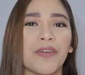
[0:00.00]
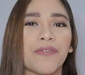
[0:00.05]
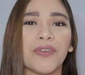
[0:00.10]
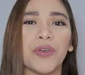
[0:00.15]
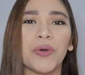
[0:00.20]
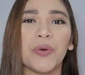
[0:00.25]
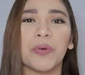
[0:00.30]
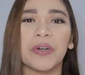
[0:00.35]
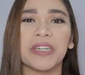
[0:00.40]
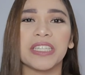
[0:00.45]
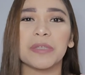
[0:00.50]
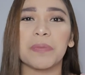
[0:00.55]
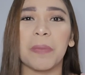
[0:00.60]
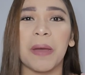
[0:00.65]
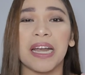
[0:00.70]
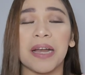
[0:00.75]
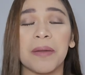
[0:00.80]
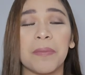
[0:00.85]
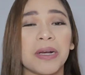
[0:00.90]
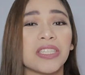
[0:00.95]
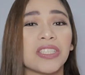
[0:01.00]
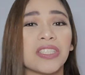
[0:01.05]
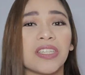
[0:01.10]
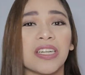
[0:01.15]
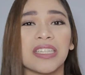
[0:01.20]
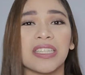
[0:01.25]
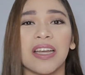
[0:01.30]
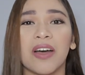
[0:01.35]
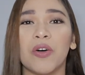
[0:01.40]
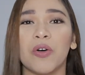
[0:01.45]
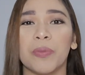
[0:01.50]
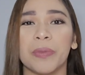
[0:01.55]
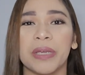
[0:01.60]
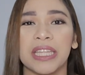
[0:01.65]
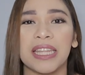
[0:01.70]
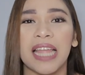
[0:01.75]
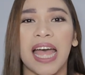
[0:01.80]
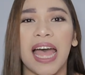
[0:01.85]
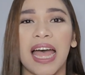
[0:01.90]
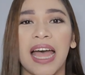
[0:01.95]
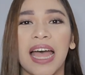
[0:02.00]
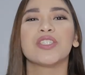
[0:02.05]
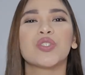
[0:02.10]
of viewers para mag-start ka kumita.